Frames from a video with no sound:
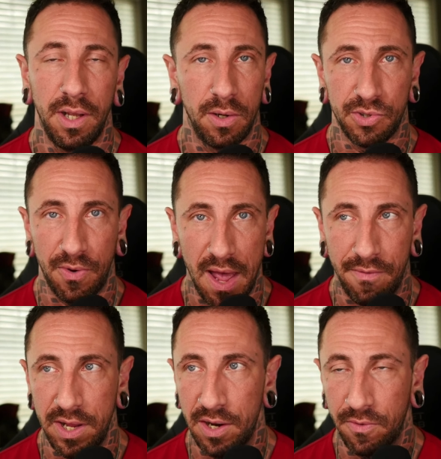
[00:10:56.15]
the Earth's
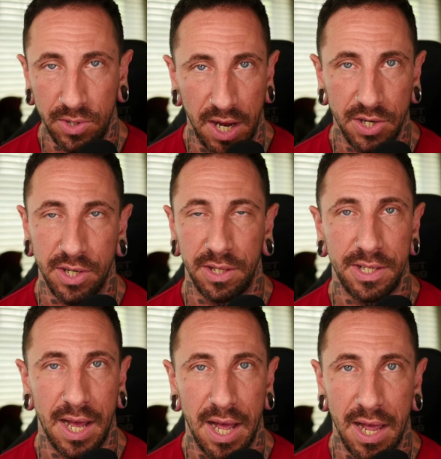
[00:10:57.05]
gravity and rotation and the
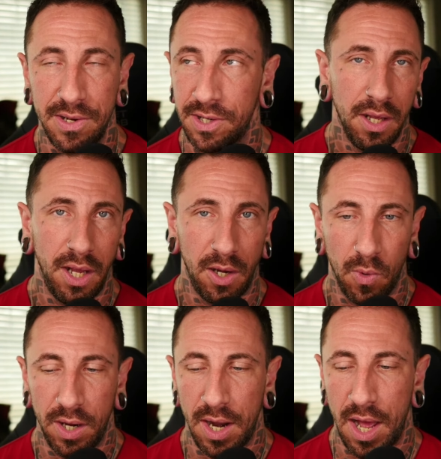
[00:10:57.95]
tides and
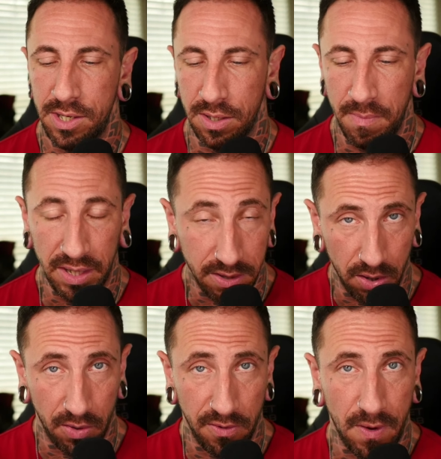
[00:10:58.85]
whatnot to make the
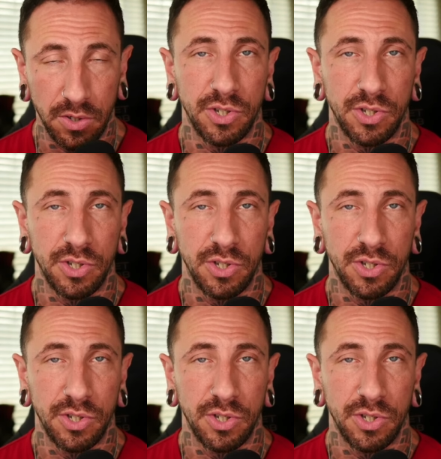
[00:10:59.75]
Earth function